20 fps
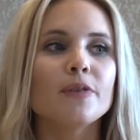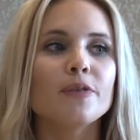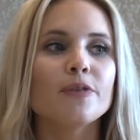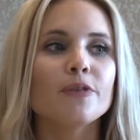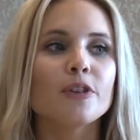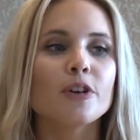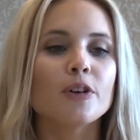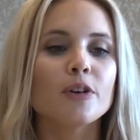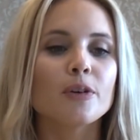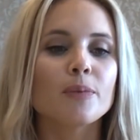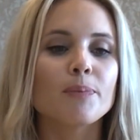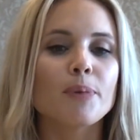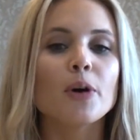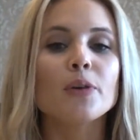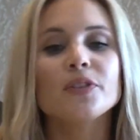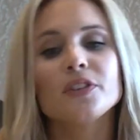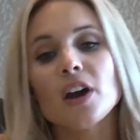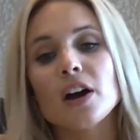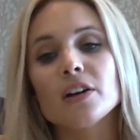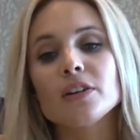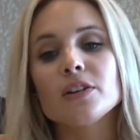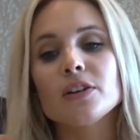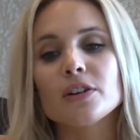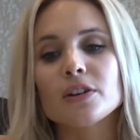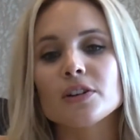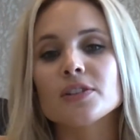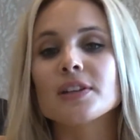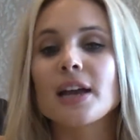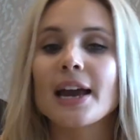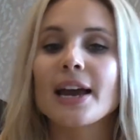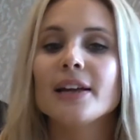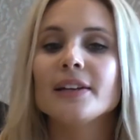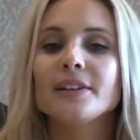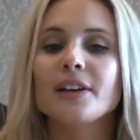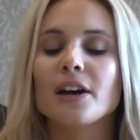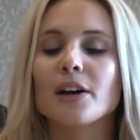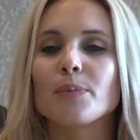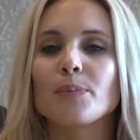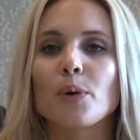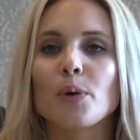for both young girls and young